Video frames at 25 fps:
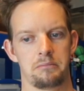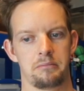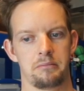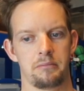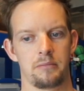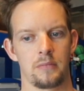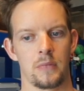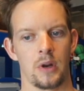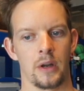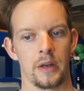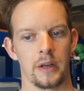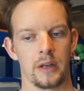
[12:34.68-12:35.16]

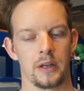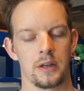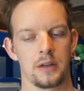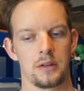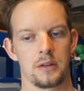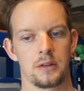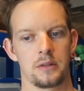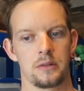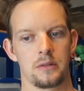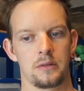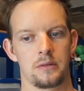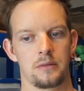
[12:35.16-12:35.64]
like,
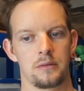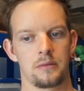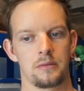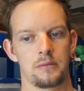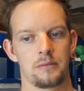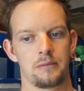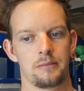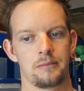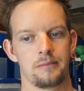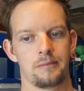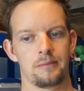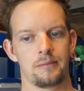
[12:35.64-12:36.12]

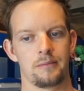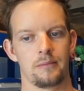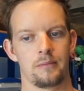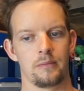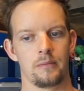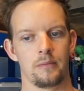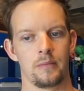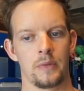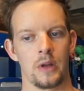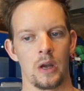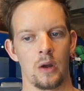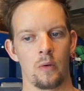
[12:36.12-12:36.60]

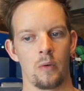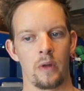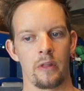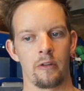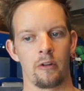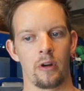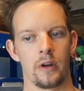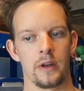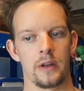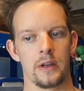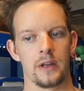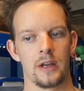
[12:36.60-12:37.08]
you know, whether
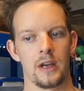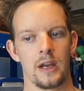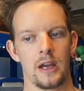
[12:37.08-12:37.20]
I,